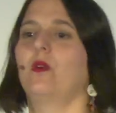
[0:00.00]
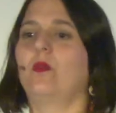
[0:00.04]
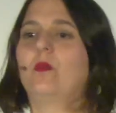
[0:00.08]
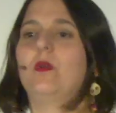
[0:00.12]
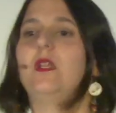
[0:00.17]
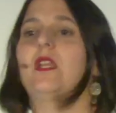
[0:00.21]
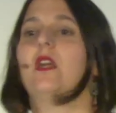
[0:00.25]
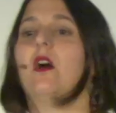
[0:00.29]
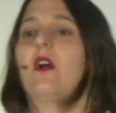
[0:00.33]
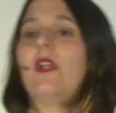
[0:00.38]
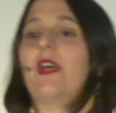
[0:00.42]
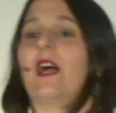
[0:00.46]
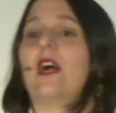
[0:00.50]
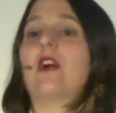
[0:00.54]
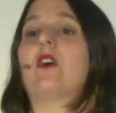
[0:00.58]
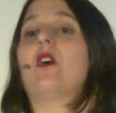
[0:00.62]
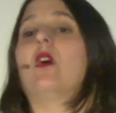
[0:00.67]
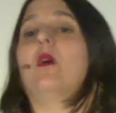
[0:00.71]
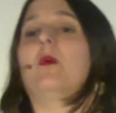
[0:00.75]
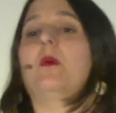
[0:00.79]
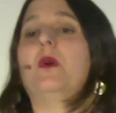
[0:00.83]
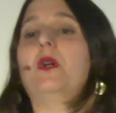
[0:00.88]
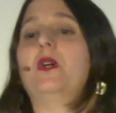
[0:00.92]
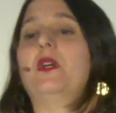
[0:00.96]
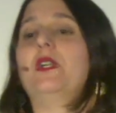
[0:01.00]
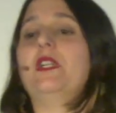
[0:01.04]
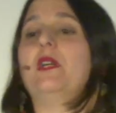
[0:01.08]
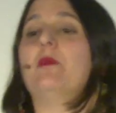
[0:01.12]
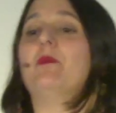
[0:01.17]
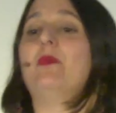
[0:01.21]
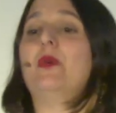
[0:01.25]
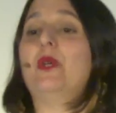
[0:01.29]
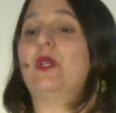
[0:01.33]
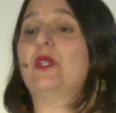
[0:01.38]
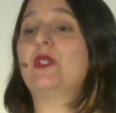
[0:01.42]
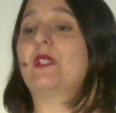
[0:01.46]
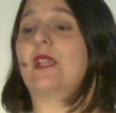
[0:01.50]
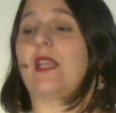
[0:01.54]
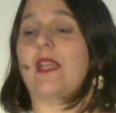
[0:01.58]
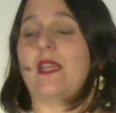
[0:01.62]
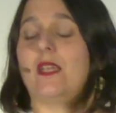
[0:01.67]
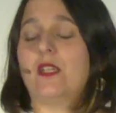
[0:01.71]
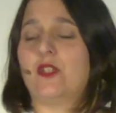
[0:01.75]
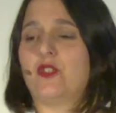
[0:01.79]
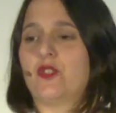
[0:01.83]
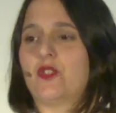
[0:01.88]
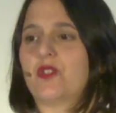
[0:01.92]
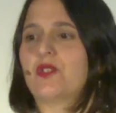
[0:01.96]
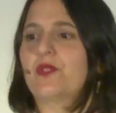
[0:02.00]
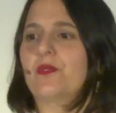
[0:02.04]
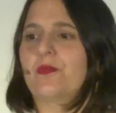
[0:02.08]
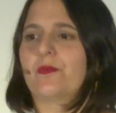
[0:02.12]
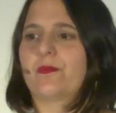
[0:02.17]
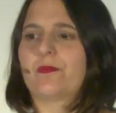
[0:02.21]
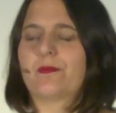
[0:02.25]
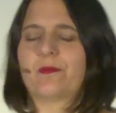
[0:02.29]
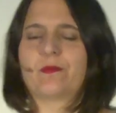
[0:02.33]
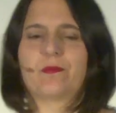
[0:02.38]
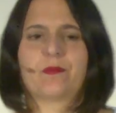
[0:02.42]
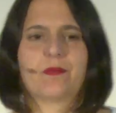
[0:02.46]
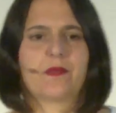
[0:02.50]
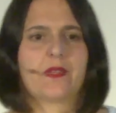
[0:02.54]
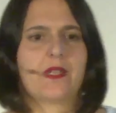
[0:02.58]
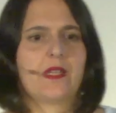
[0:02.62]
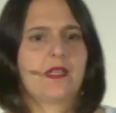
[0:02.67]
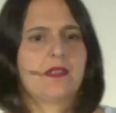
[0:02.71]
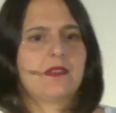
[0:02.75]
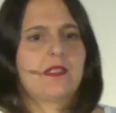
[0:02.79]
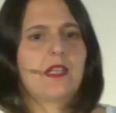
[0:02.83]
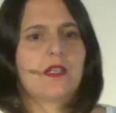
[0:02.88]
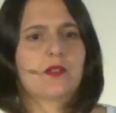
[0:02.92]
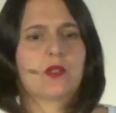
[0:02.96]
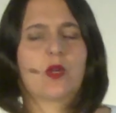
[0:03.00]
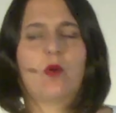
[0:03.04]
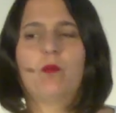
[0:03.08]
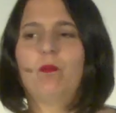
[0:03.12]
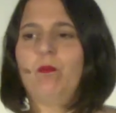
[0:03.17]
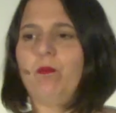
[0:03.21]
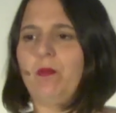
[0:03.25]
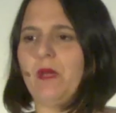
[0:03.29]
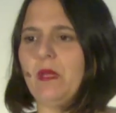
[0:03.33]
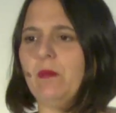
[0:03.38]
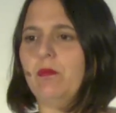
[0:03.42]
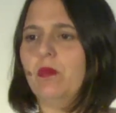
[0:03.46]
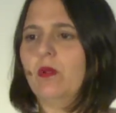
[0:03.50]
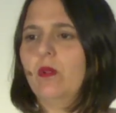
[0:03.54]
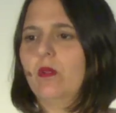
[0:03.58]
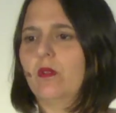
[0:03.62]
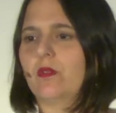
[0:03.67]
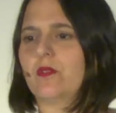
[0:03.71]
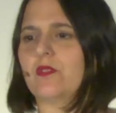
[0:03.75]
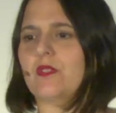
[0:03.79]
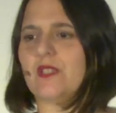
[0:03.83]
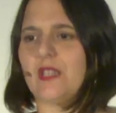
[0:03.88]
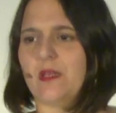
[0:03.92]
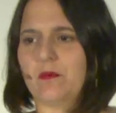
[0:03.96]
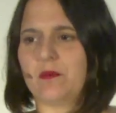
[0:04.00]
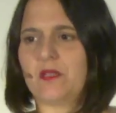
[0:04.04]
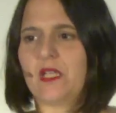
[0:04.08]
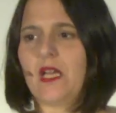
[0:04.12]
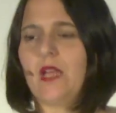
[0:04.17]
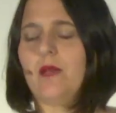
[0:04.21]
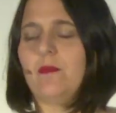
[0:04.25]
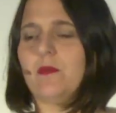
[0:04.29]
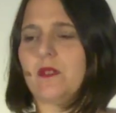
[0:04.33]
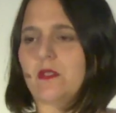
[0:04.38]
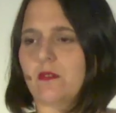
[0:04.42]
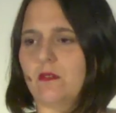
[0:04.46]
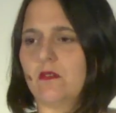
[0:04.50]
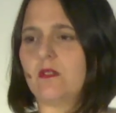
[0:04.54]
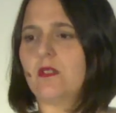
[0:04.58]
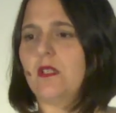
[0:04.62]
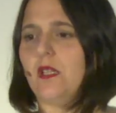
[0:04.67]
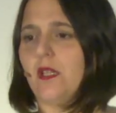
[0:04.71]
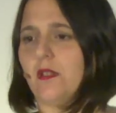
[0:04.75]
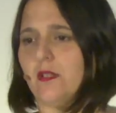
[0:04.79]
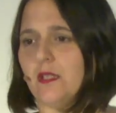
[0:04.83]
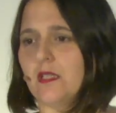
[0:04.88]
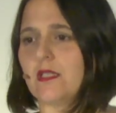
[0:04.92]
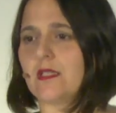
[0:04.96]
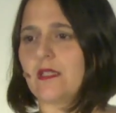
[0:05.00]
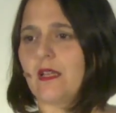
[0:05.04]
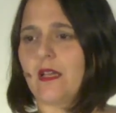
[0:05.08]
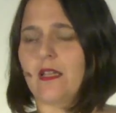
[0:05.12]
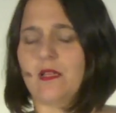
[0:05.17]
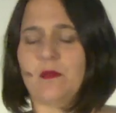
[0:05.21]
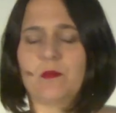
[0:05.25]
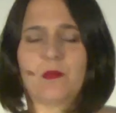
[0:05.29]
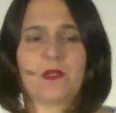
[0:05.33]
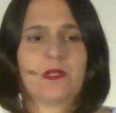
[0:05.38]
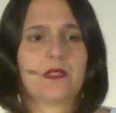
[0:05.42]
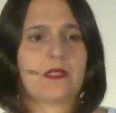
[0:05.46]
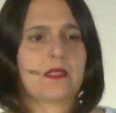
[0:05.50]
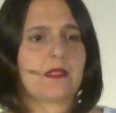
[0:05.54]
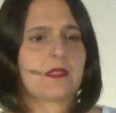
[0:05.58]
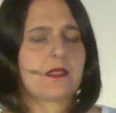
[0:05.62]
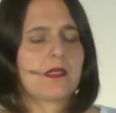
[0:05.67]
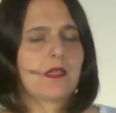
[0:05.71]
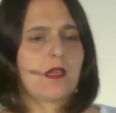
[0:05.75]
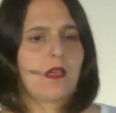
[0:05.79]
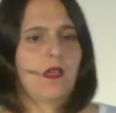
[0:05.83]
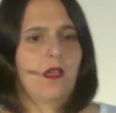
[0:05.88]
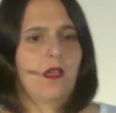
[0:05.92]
we got Jacobo on a bird cage. That's how people sometimes consider these animals.